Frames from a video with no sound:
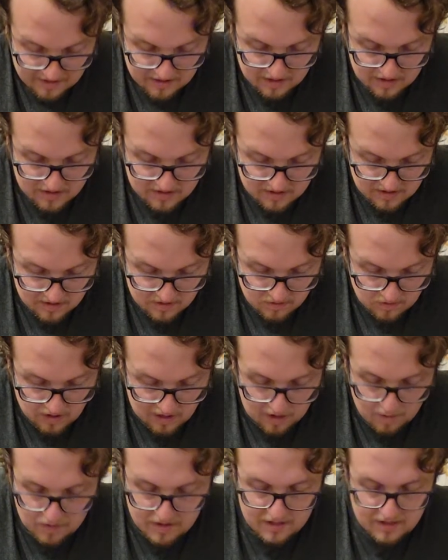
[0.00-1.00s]
doesn't.
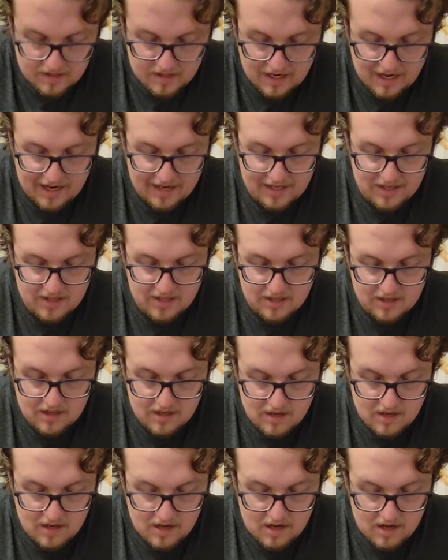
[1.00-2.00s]
Not when it dies.
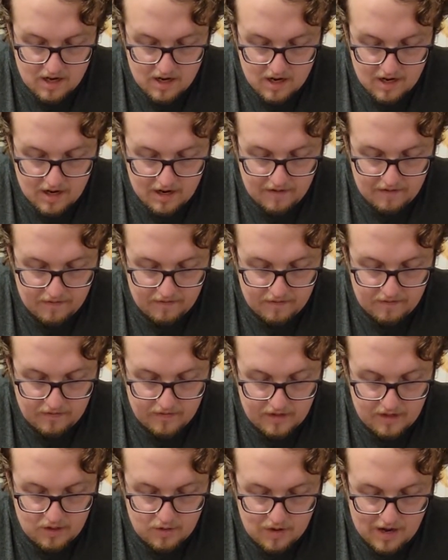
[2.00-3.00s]

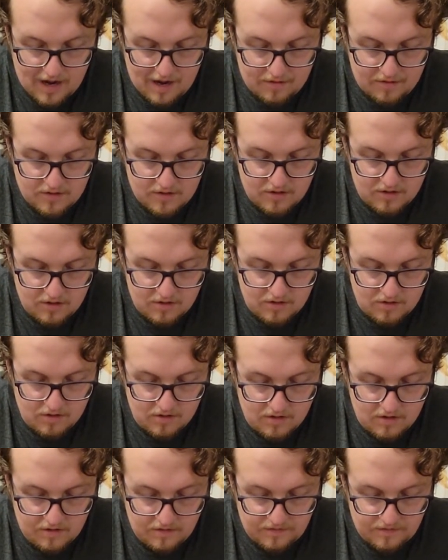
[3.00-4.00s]
You have to